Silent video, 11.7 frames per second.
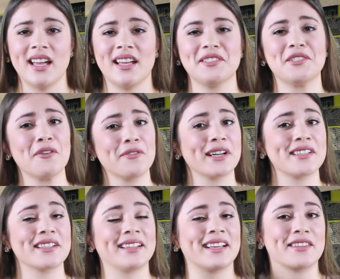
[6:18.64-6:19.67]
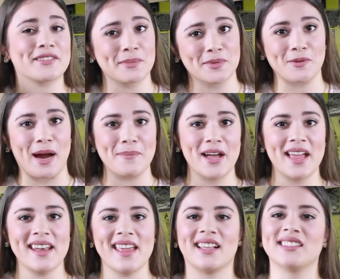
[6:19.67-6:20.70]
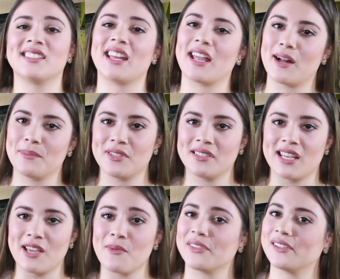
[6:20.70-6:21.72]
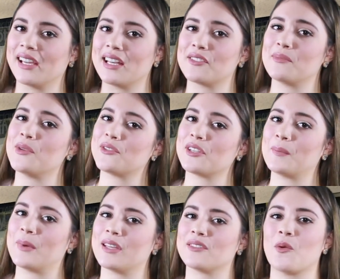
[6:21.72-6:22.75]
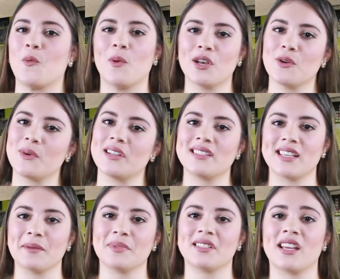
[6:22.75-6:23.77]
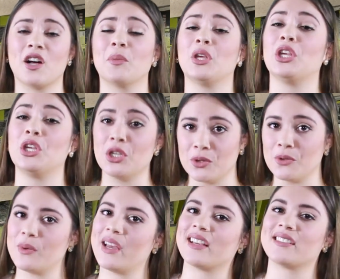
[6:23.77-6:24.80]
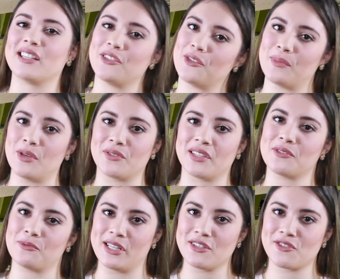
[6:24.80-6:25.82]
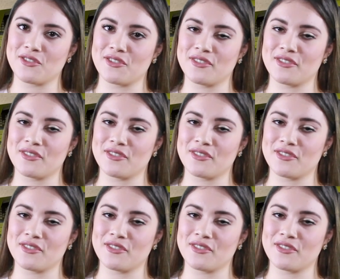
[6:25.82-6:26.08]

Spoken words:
And don't forget to click the subscribe button and stay up to date with the latest Music Biz 101 tips to help you extend your music's reach.